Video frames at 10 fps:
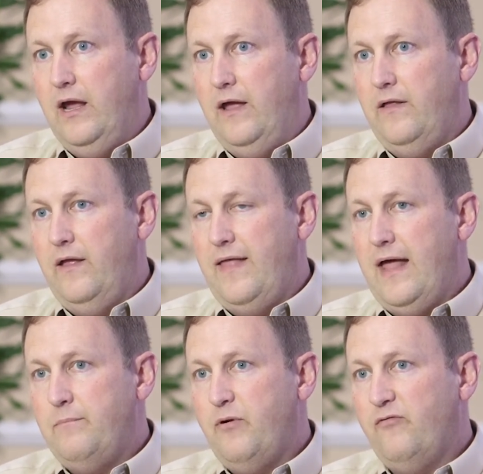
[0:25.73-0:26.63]
And, and
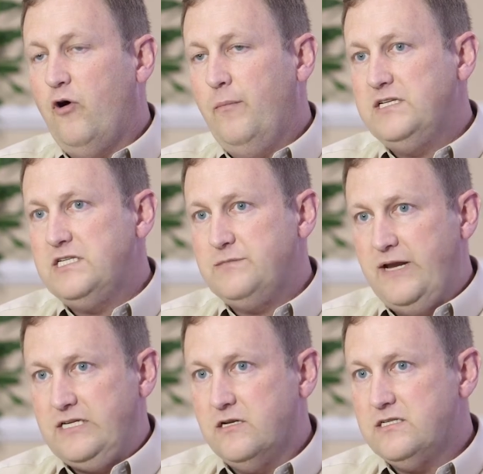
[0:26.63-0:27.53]
that performance is
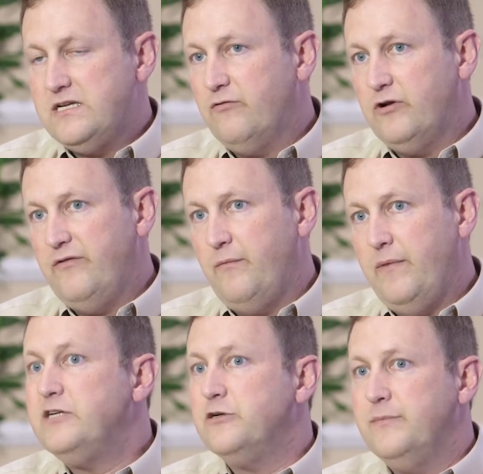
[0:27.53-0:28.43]
based on several different
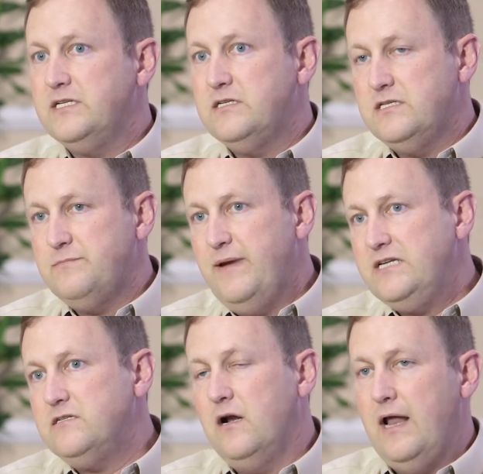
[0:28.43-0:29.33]
measurements. It's
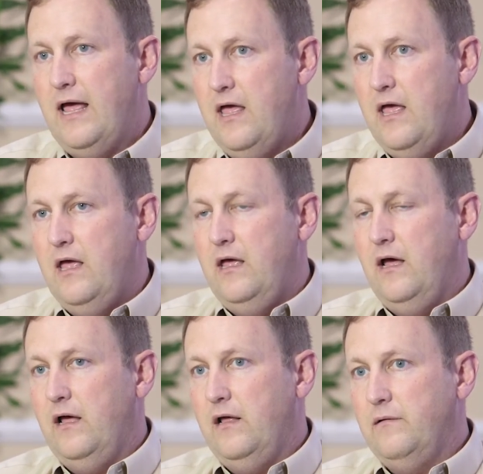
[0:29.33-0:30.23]
based on
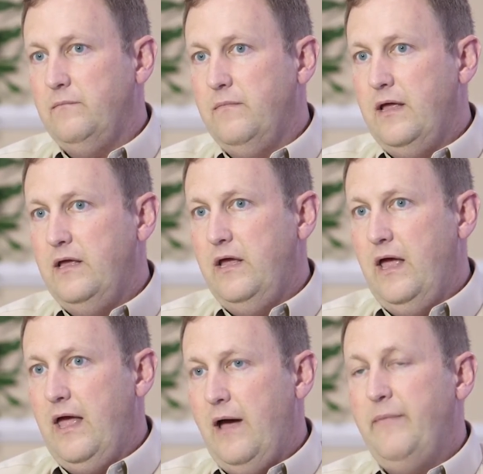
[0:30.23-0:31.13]
uh,
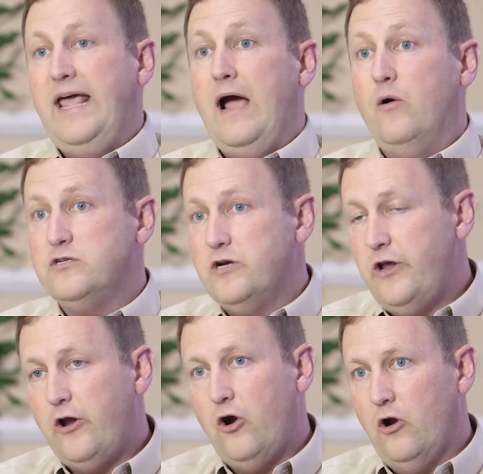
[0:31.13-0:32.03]
how many hours are
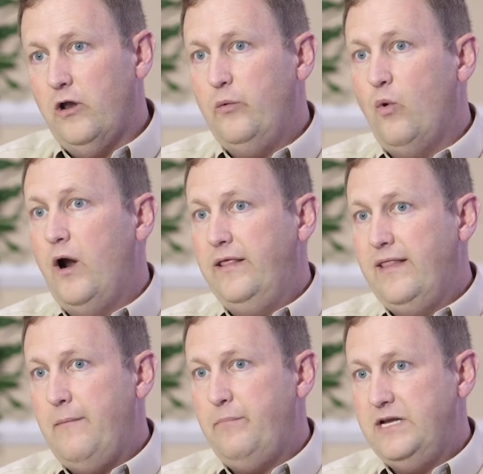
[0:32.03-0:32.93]
you currently running
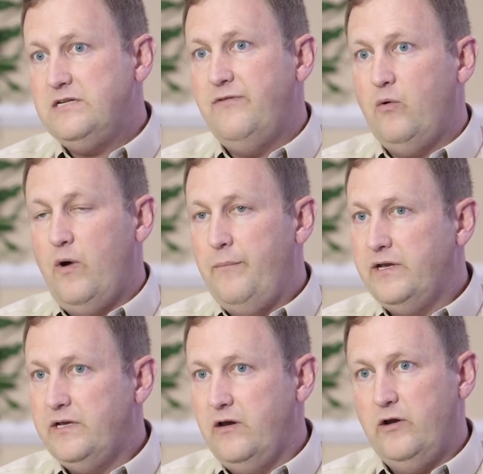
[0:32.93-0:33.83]
that piece of
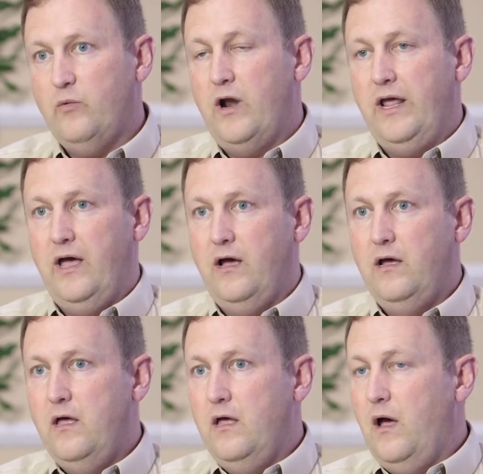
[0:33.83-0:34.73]
equipment. Are you running a,
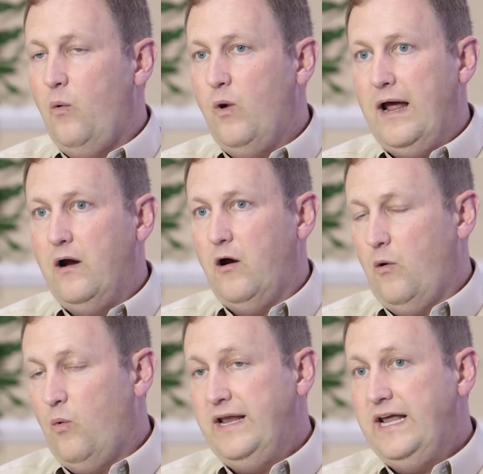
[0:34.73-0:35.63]
a one hour or
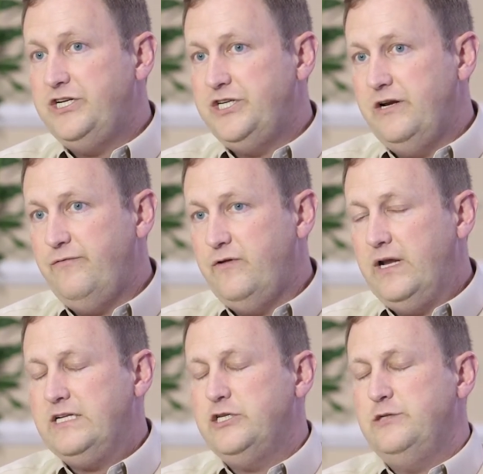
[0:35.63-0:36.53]
a one day
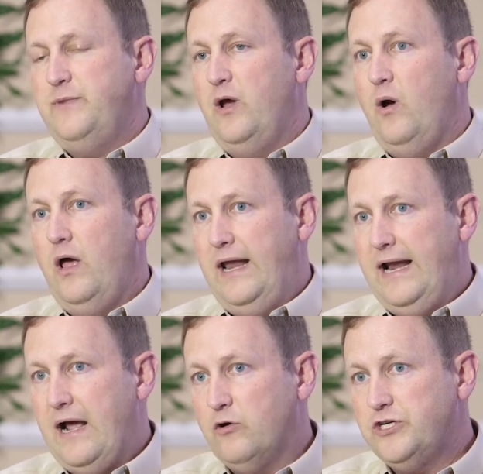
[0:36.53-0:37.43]
shift, excuse me, an
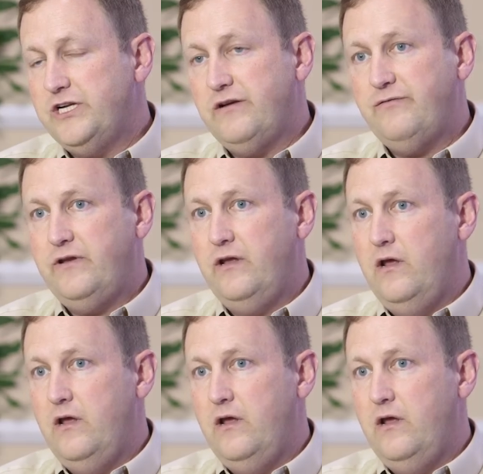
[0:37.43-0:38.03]
eight hour shift?